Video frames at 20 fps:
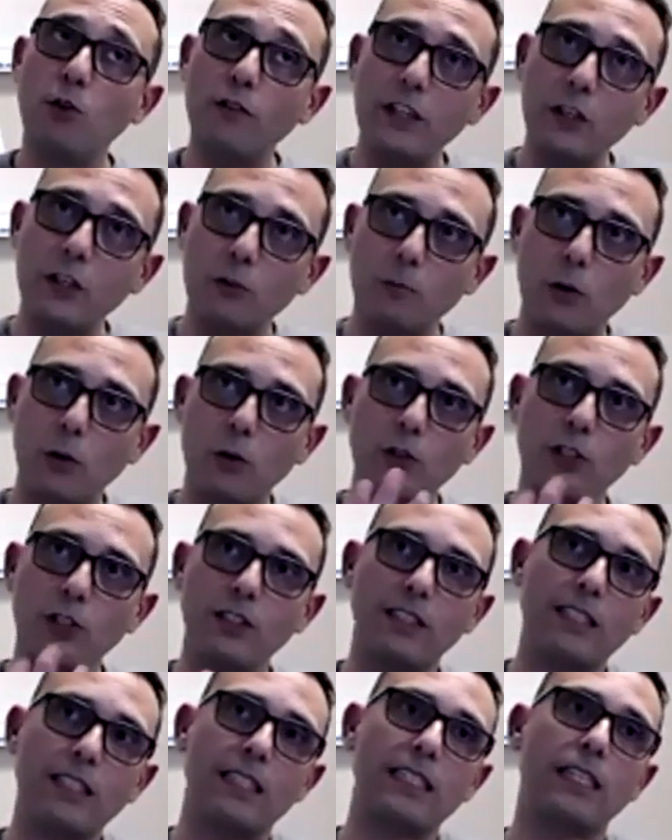your
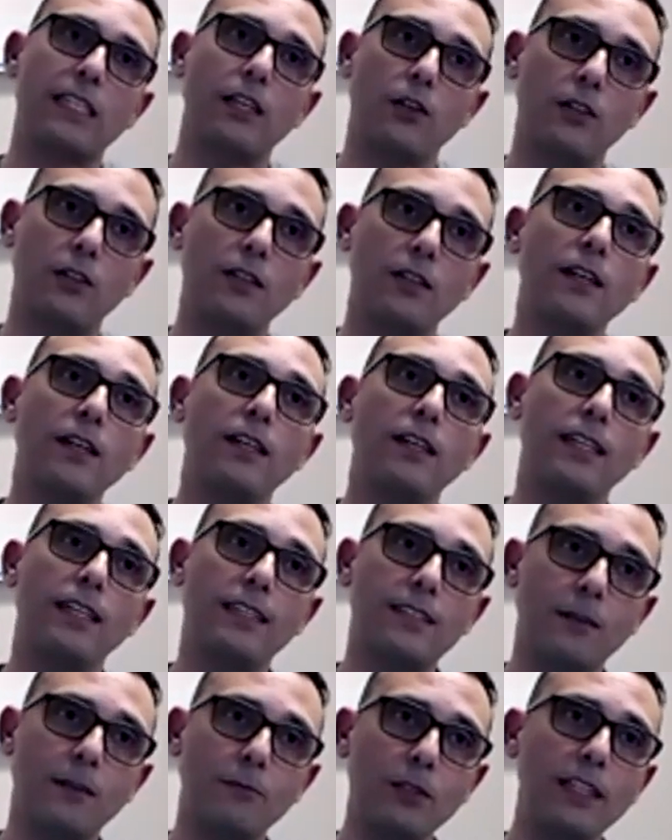emotions is a skill.
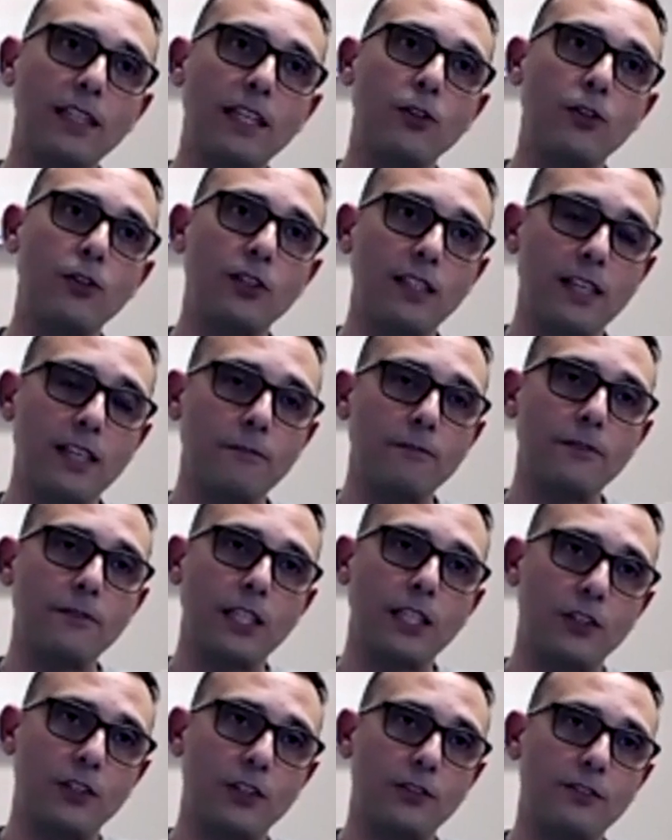It's something that you could
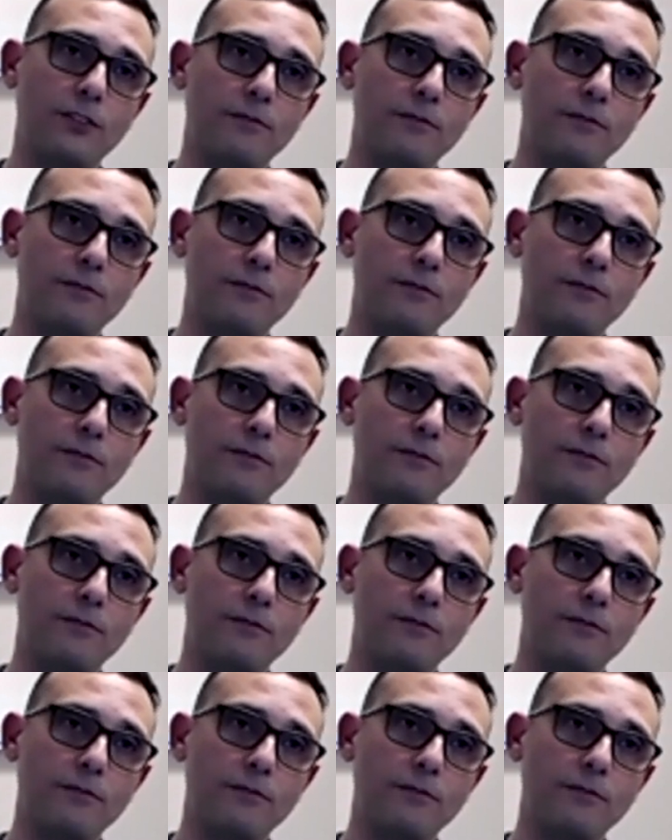definitely learn.